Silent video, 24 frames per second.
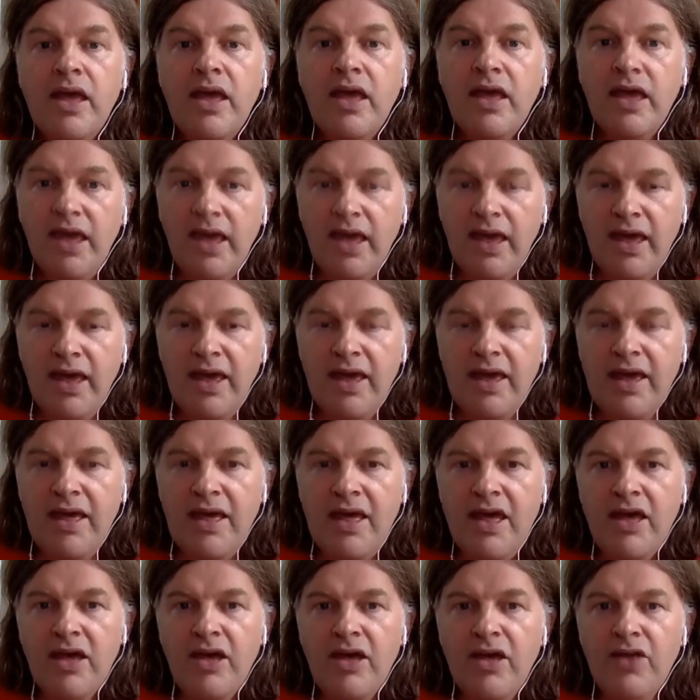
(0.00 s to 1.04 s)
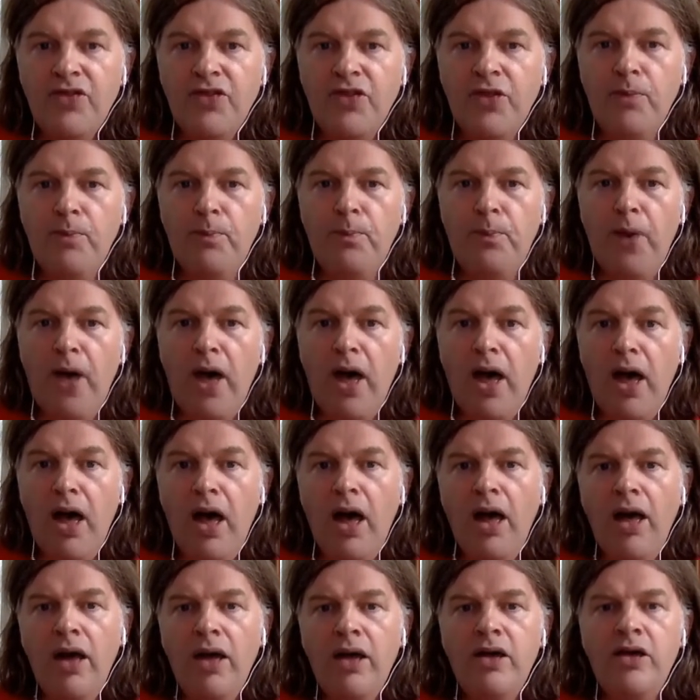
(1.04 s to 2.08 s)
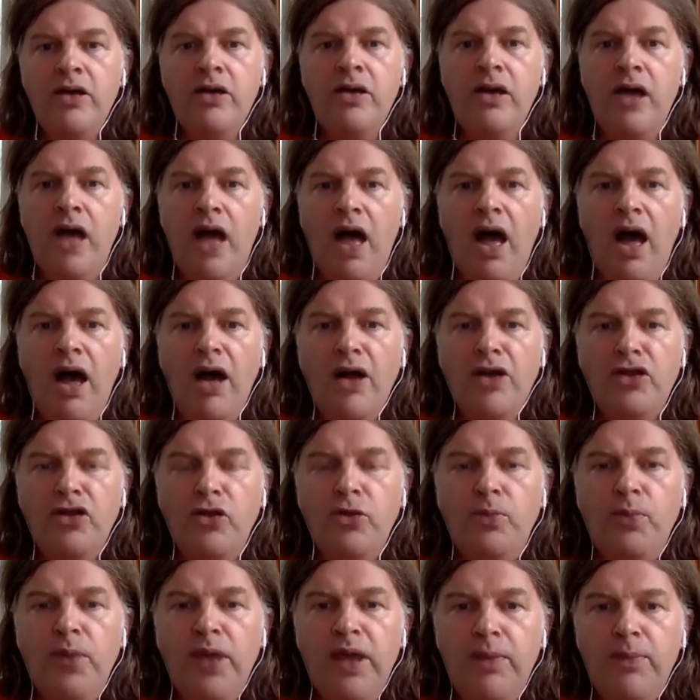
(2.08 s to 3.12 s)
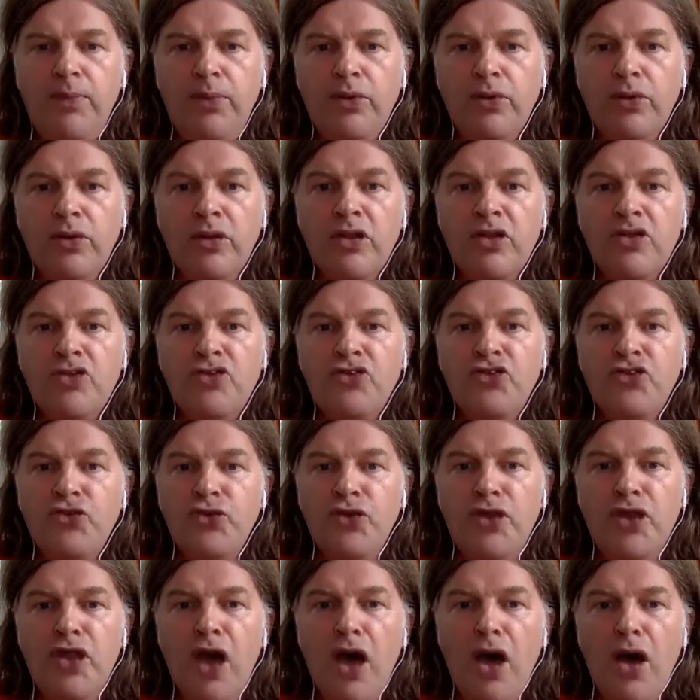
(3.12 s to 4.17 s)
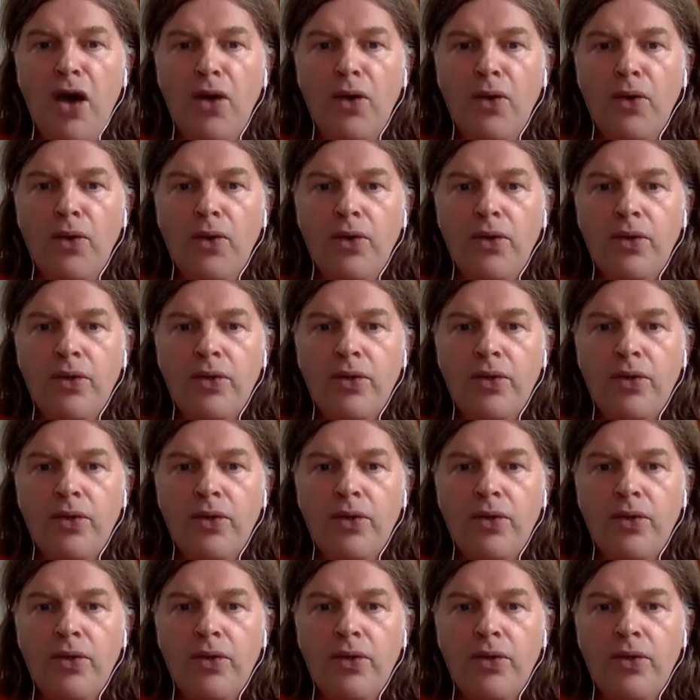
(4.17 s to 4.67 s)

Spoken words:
Here at the bar are new people to know.